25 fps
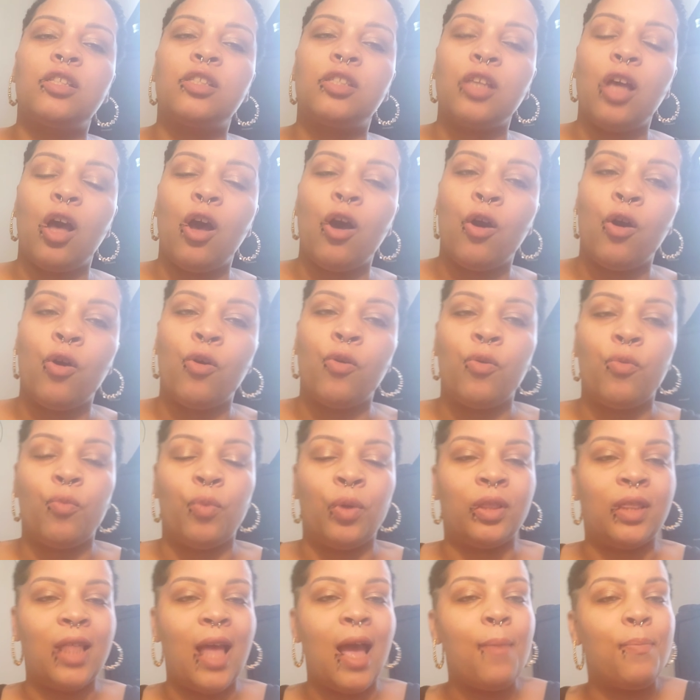So,
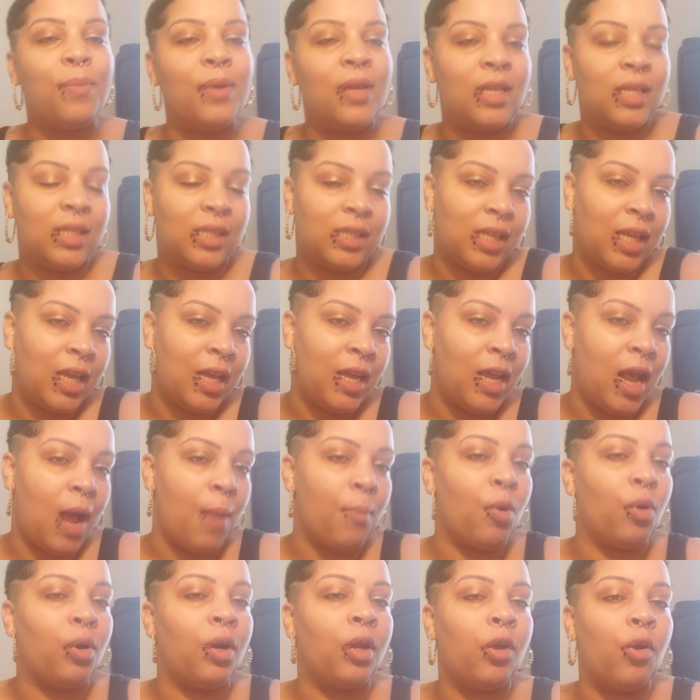with that being said,
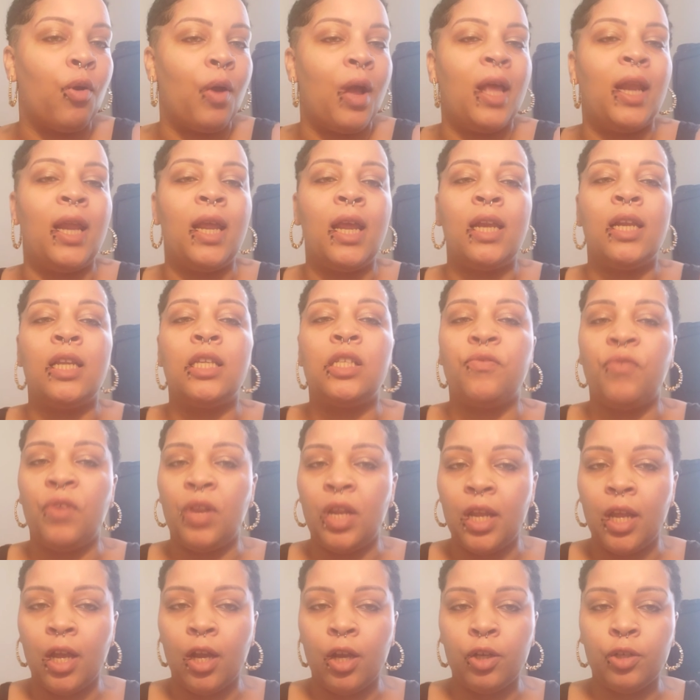I'm going to go ahead and end this
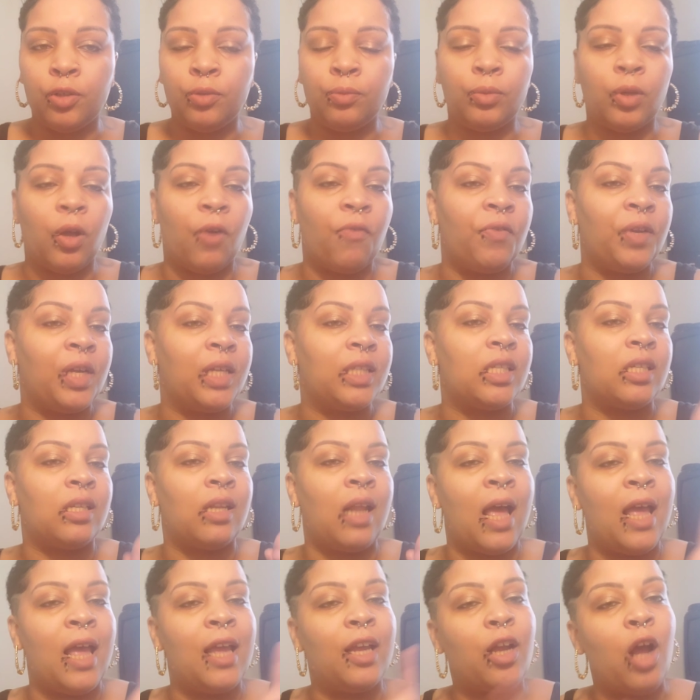video. Don't forget to
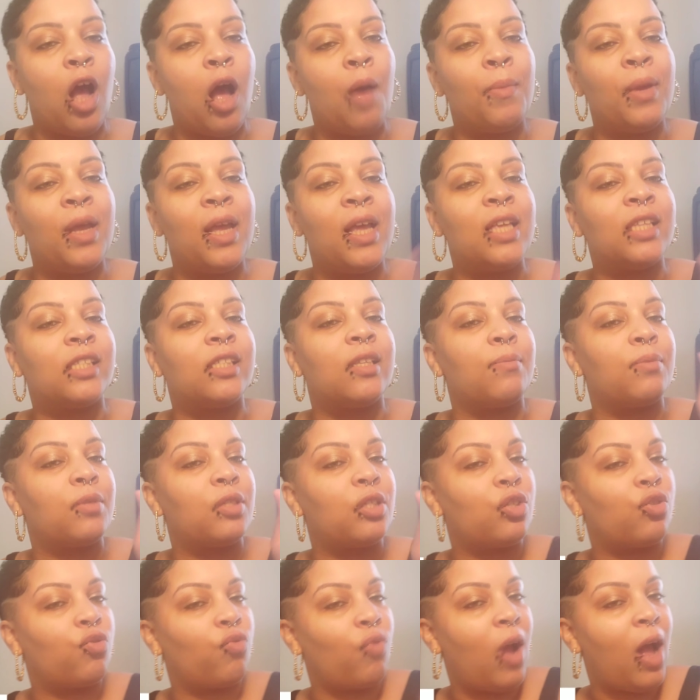like, comment, and
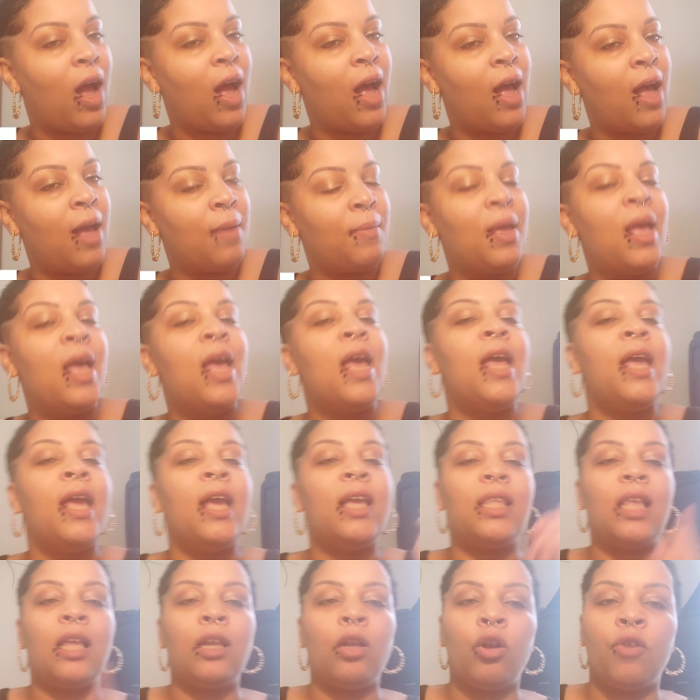subscribe.
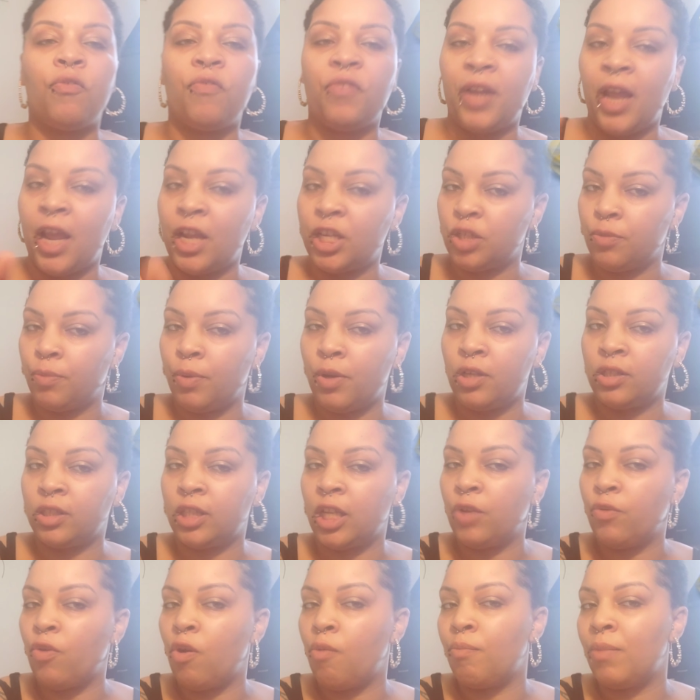Hit that notification bell
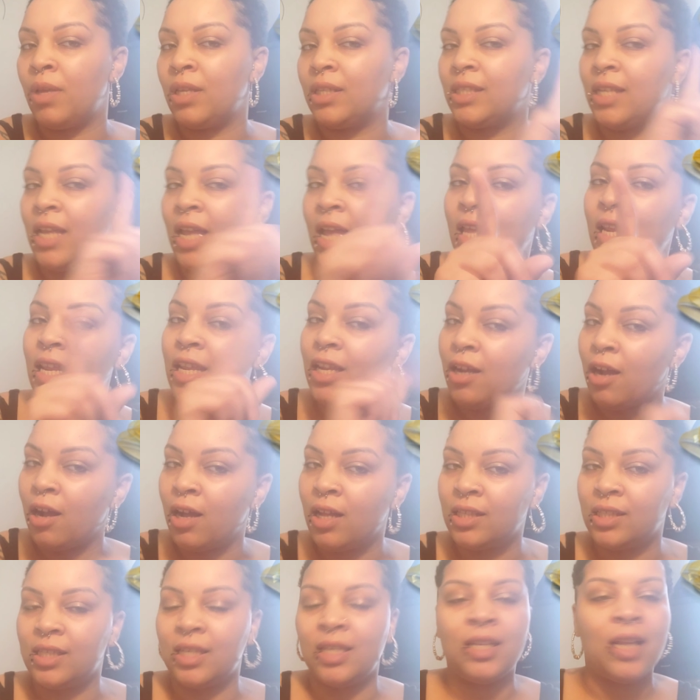so you won't miss any
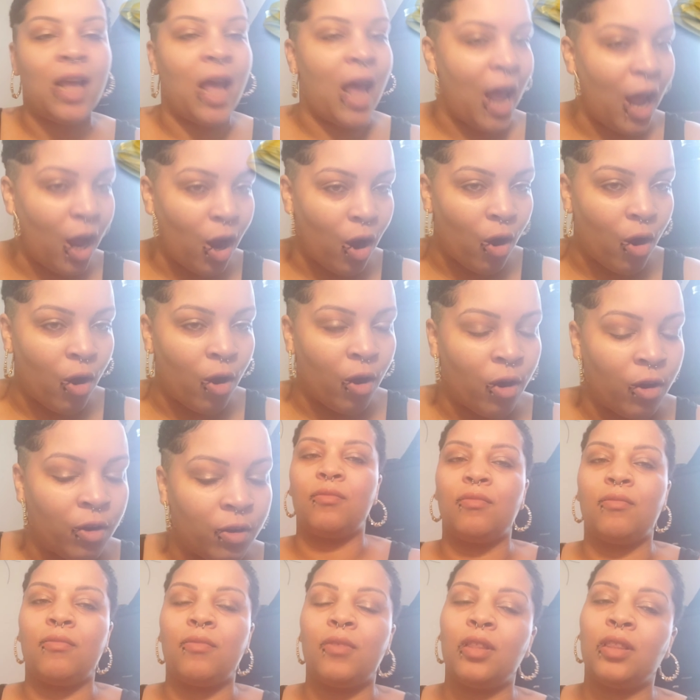content at
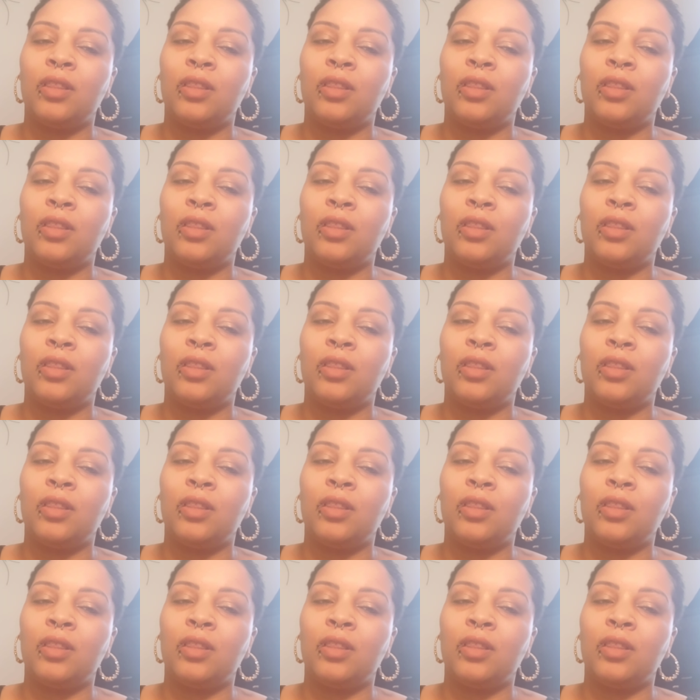all